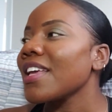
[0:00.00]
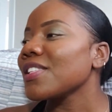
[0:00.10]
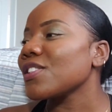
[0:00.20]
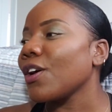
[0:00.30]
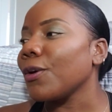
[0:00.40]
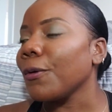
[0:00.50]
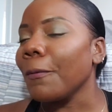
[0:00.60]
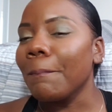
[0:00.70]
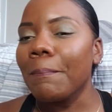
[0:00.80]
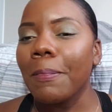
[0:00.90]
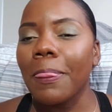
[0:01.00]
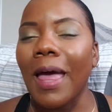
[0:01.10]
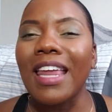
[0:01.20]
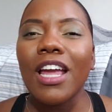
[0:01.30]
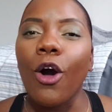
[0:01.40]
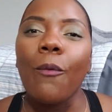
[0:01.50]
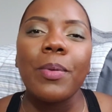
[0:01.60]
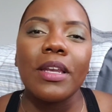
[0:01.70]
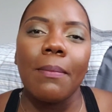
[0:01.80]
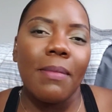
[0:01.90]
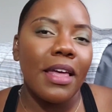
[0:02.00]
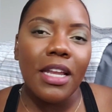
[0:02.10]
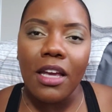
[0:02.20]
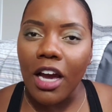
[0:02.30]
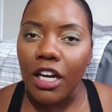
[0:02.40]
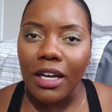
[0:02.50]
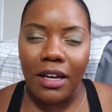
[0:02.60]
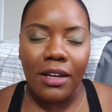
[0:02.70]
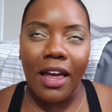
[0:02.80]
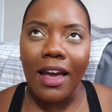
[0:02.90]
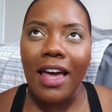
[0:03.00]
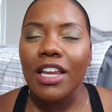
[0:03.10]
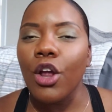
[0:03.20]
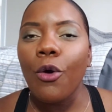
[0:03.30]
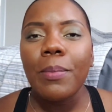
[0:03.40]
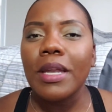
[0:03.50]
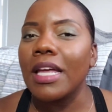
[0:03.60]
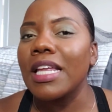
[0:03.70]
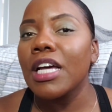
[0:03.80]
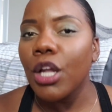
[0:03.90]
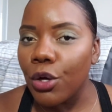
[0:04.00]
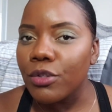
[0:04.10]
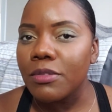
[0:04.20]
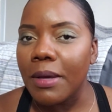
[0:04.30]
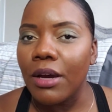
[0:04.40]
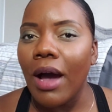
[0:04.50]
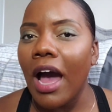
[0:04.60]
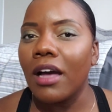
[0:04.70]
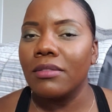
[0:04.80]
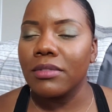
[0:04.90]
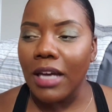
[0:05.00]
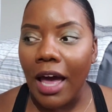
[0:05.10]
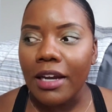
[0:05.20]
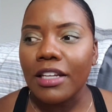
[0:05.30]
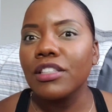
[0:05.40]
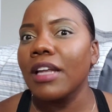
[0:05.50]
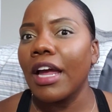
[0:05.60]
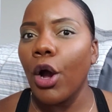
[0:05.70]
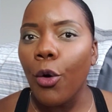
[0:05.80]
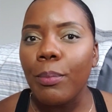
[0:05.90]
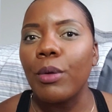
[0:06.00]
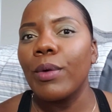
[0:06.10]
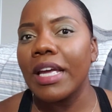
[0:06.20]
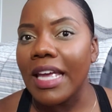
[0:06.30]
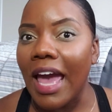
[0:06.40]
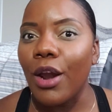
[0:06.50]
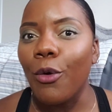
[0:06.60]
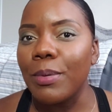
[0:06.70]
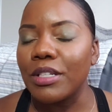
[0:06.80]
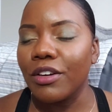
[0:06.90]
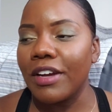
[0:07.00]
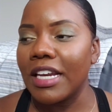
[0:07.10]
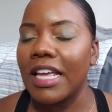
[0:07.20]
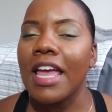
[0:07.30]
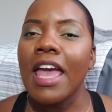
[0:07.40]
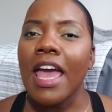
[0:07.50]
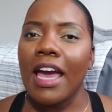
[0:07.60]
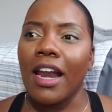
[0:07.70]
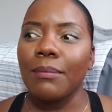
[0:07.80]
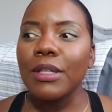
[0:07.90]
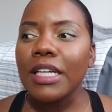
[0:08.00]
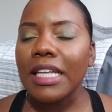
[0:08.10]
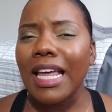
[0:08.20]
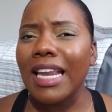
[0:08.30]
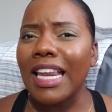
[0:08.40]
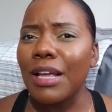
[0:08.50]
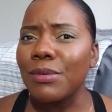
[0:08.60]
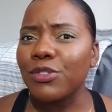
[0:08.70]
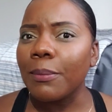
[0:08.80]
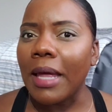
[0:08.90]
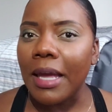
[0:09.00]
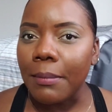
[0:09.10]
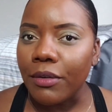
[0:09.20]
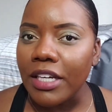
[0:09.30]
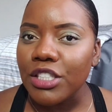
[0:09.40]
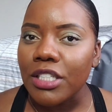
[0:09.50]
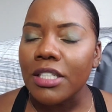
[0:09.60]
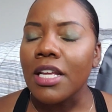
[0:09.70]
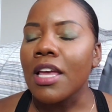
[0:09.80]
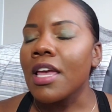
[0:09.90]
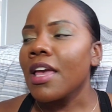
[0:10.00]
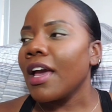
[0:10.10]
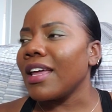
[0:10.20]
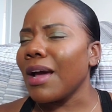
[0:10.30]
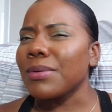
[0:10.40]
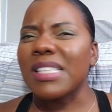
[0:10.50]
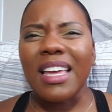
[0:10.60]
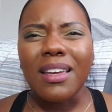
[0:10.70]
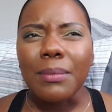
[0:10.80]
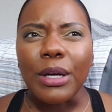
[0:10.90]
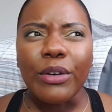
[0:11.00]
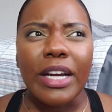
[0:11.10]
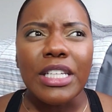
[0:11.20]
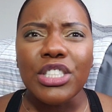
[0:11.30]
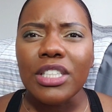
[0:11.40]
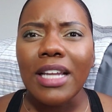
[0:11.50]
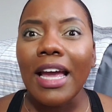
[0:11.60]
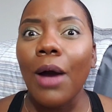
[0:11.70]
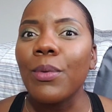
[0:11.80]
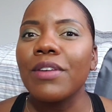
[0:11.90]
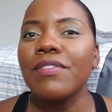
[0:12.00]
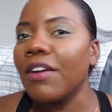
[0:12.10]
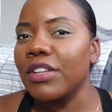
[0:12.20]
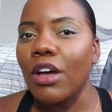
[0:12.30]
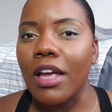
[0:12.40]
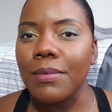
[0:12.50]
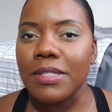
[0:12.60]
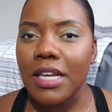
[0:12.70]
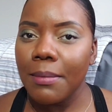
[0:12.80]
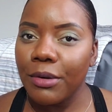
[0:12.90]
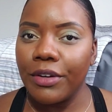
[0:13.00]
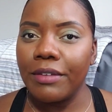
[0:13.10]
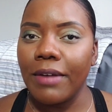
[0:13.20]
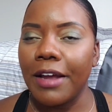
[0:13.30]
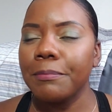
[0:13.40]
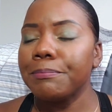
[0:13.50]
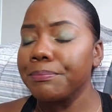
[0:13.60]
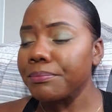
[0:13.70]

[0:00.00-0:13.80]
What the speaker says: So I didn't open any I didn't open any closed mail. I kind of like opened what he had opened already, and I'm looking at it, and it was from like immigration, and I was like, immigration? Like I would have never thought he was an immigrant, right?